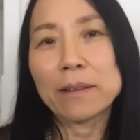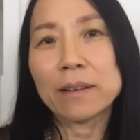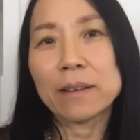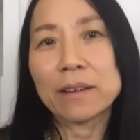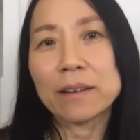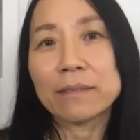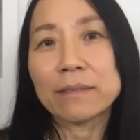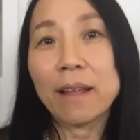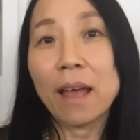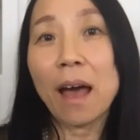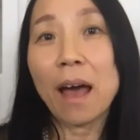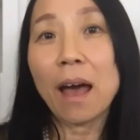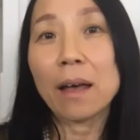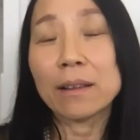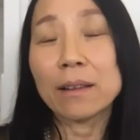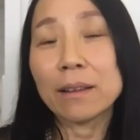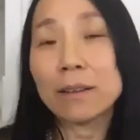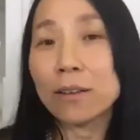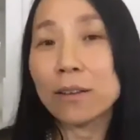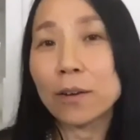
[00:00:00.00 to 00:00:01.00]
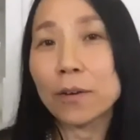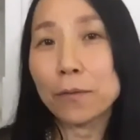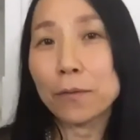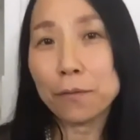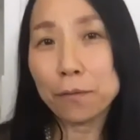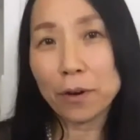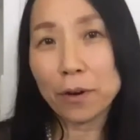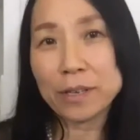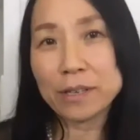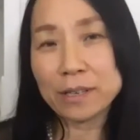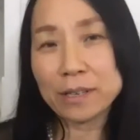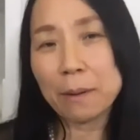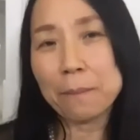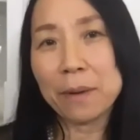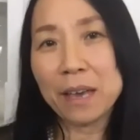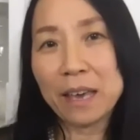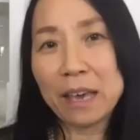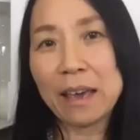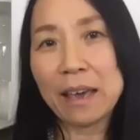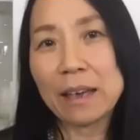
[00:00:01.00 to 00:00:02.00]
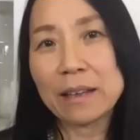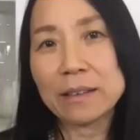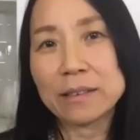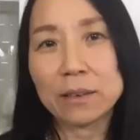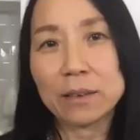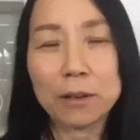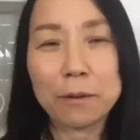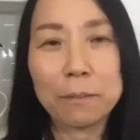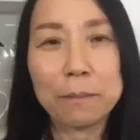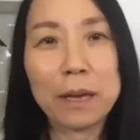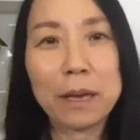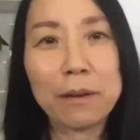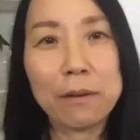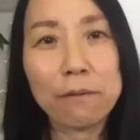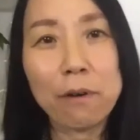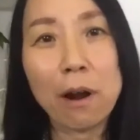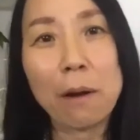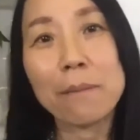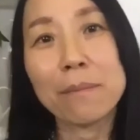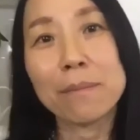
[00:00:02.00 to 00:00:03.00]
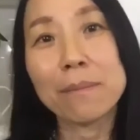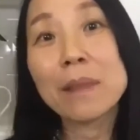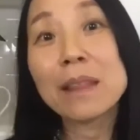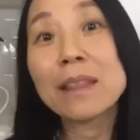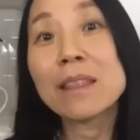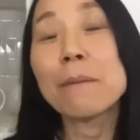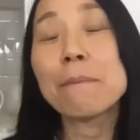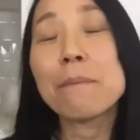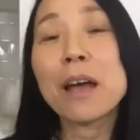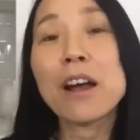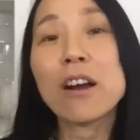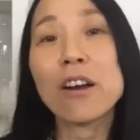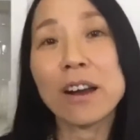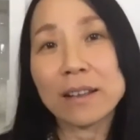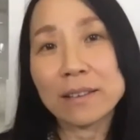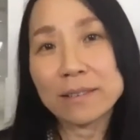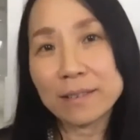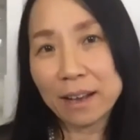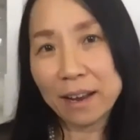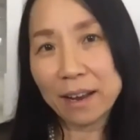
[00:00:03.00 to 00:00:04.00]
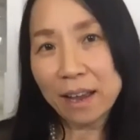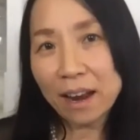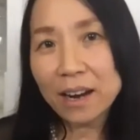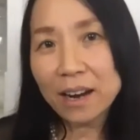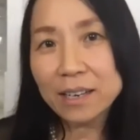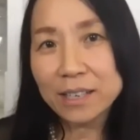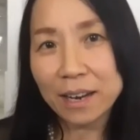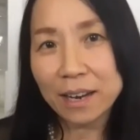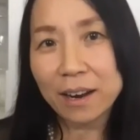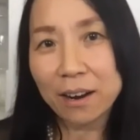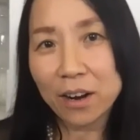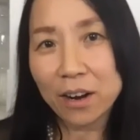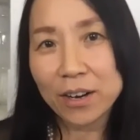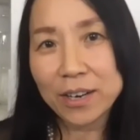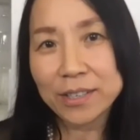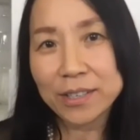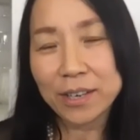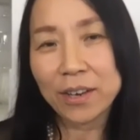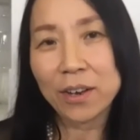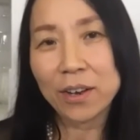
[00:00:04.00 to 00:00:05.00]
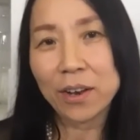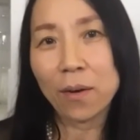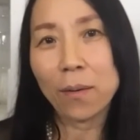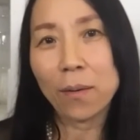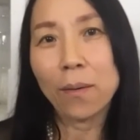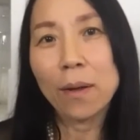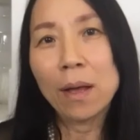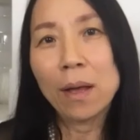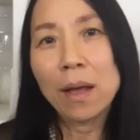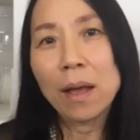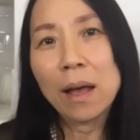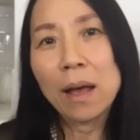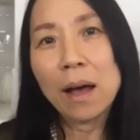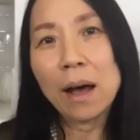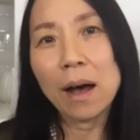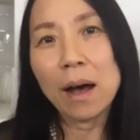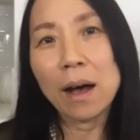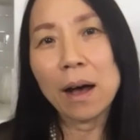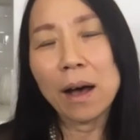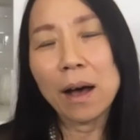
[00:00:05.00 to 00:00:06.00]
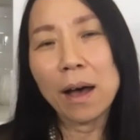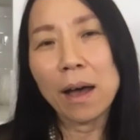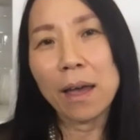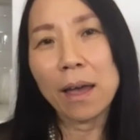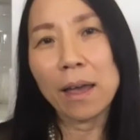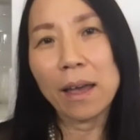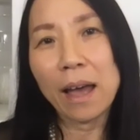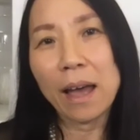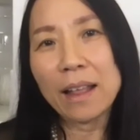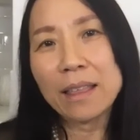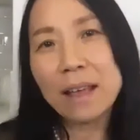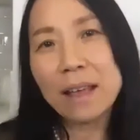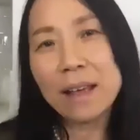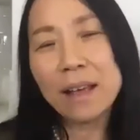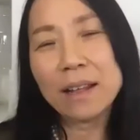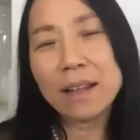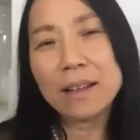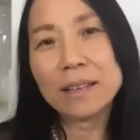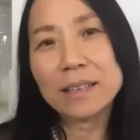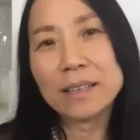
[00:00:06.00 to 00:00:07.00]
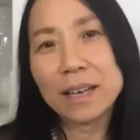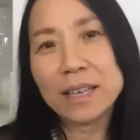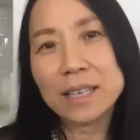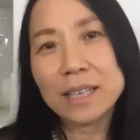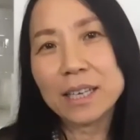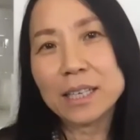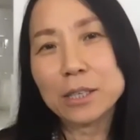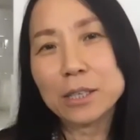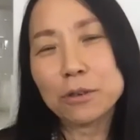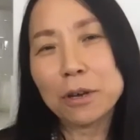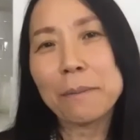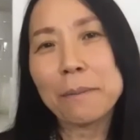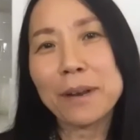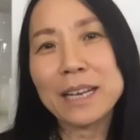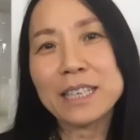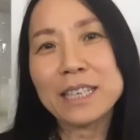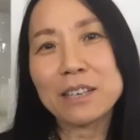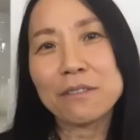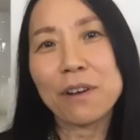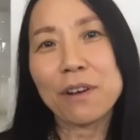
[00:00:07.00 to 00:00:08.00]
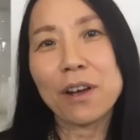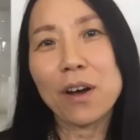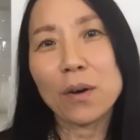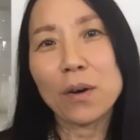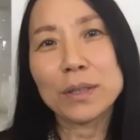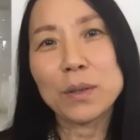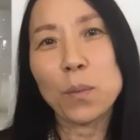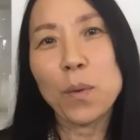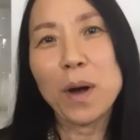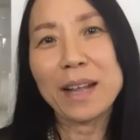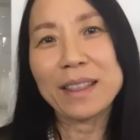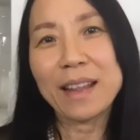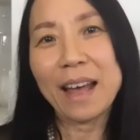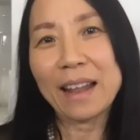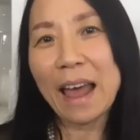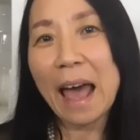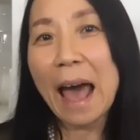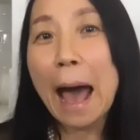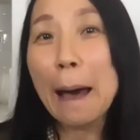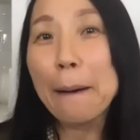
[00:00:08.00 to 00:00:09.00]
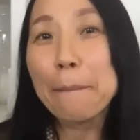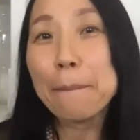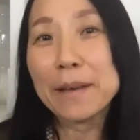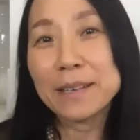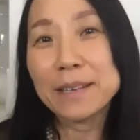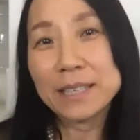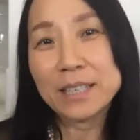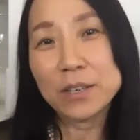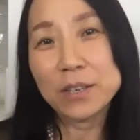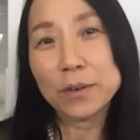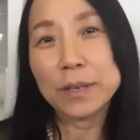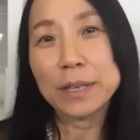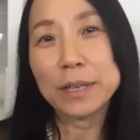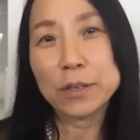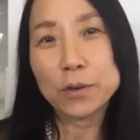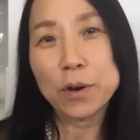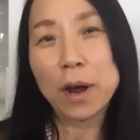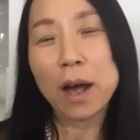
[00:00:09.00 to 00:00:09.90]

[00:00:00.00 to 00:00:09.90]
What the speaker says: the, for some kids could be from the parents, the caretakers, I think it's extremely difficult when that happens during the